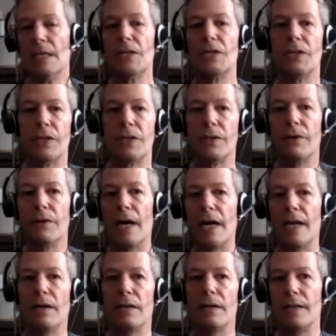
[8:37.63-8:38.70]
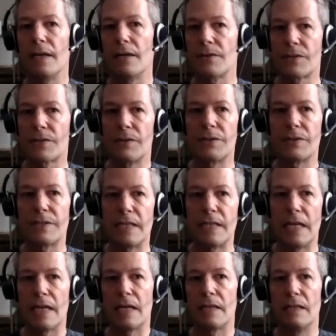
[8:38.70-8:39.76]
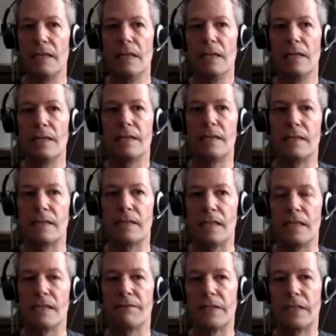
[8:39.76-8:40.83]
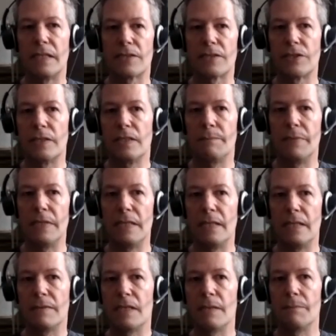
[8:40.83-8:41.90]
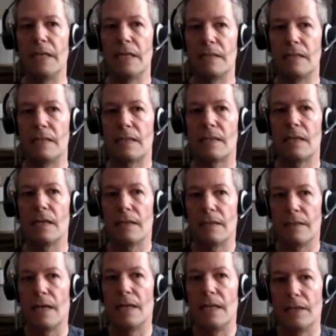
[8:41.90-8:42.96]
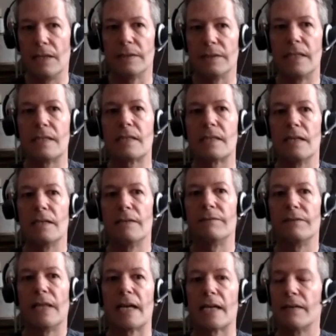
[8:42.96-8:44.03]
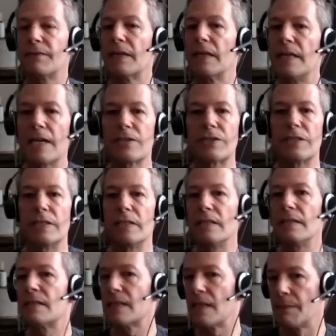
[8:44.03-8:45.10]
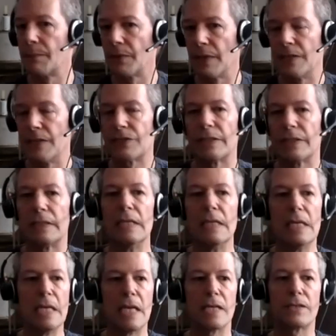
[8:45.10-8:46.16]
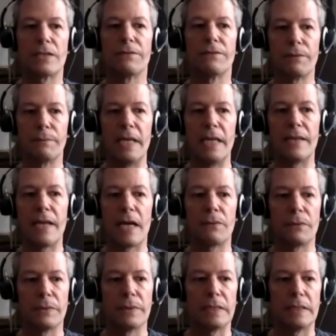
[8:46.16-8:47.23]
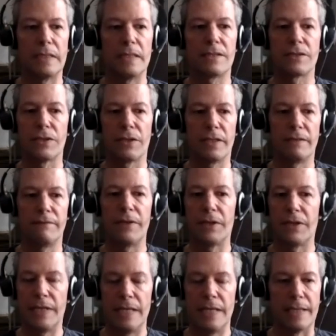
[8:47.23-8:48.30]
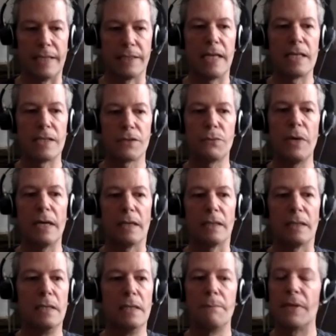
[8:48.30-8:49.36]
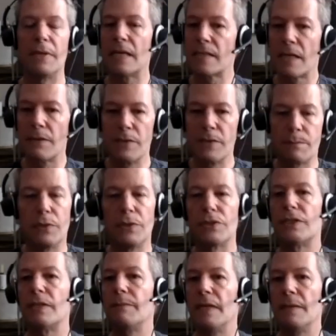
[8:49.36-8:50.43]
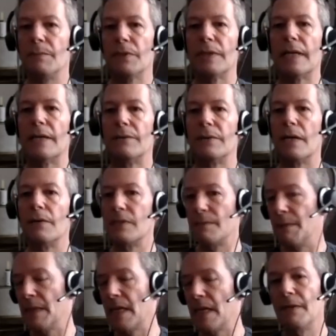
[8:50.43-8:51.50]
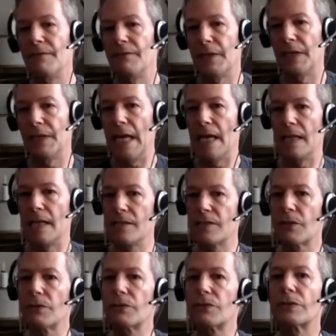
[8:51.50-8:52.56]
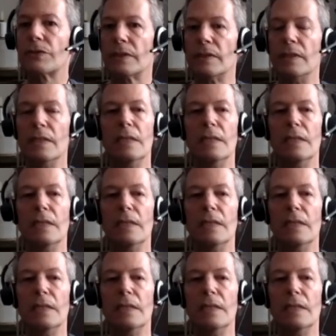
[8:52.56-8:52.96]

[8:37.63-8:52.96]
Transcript: You know, I, uh, I also understand the disease of addiction to be to be a, uh, an illness of lack of connection and separation and so for me that really started very young as well because i was pushing people out i was becoming very antisocial